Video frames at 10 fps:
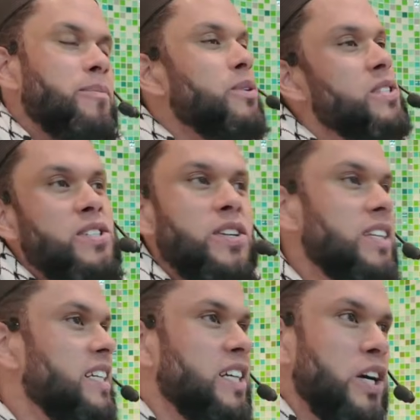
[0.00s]
because he's
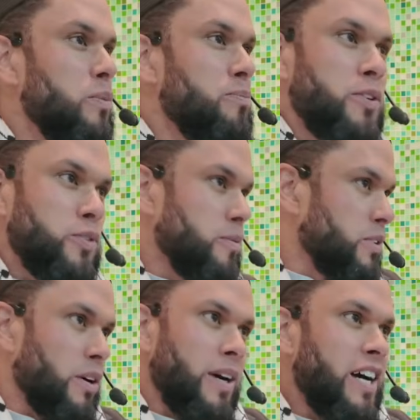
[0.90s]
not going to go perform
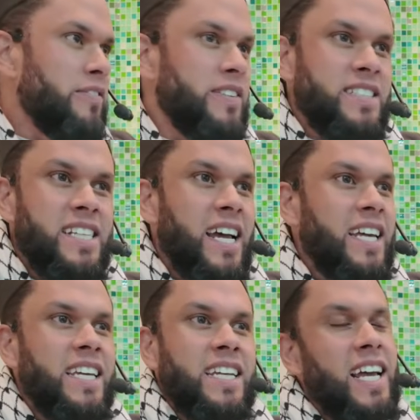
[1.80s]
tawaf and
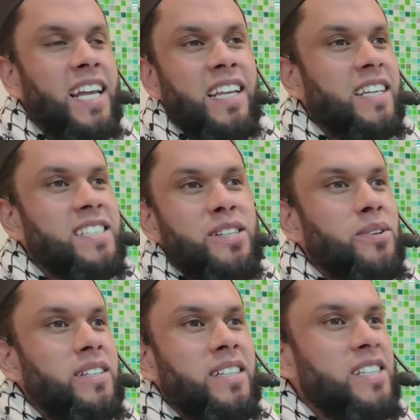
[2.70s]
sa'i and halq and so
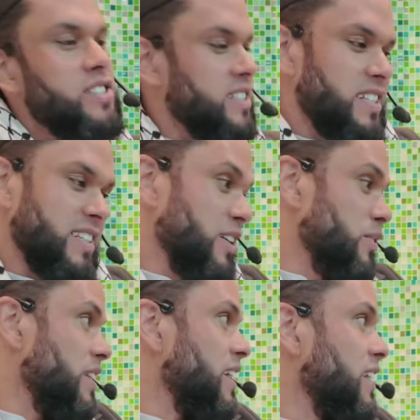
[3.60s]
on. He's just going to
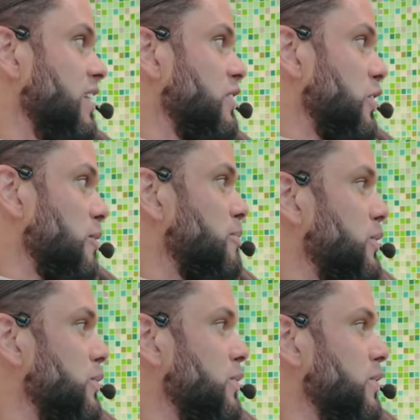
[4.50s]
go there, drop
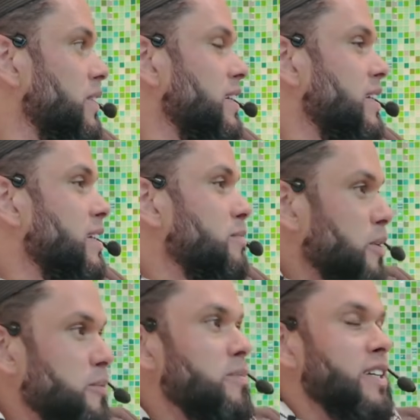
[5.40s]
you,
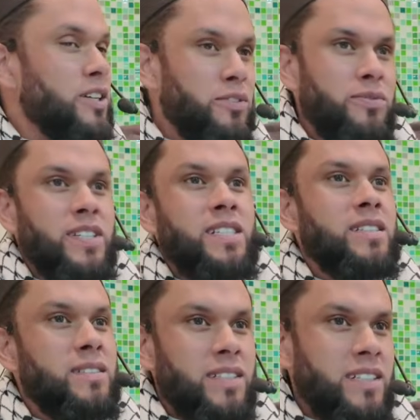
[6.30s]
probably go
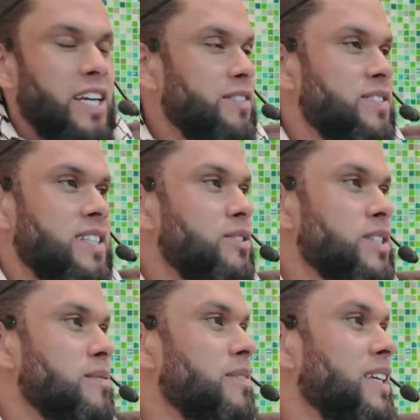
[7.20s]
visit KFC or
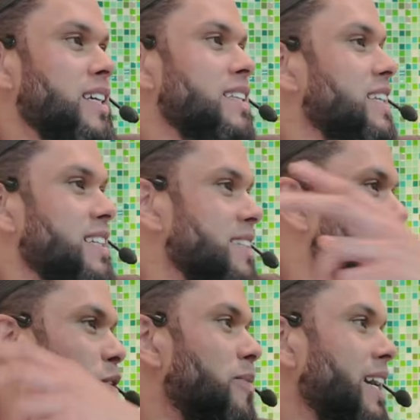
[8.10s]
something and then go